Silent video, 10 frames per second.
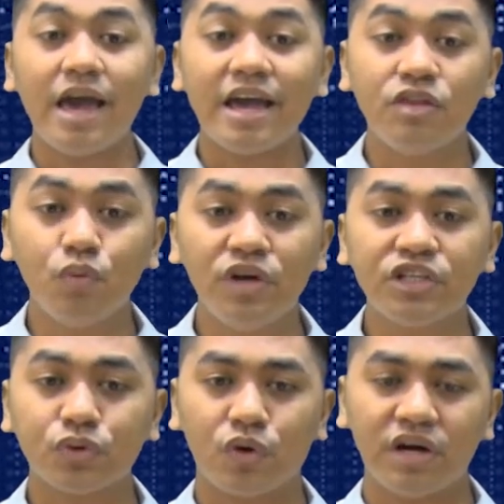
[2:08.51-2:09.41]
and
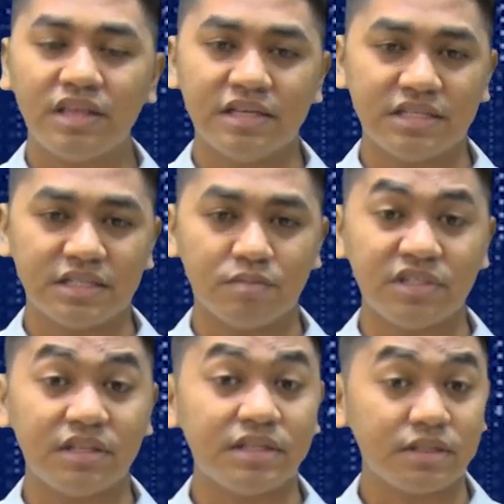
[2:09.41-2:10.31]
which
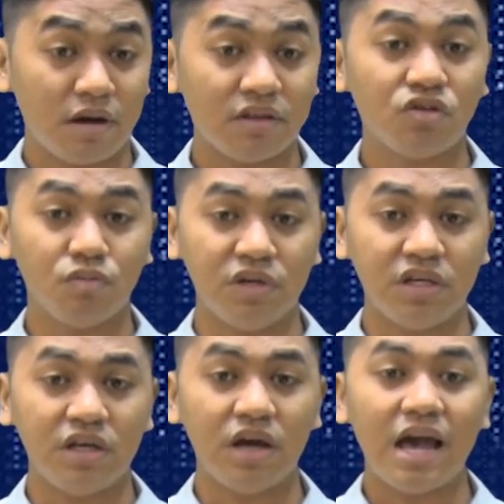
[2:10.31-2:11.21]
organisms it is thought to
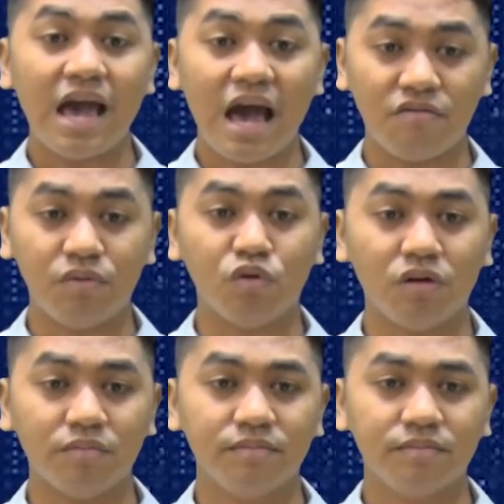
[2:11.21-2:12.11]
be habitable.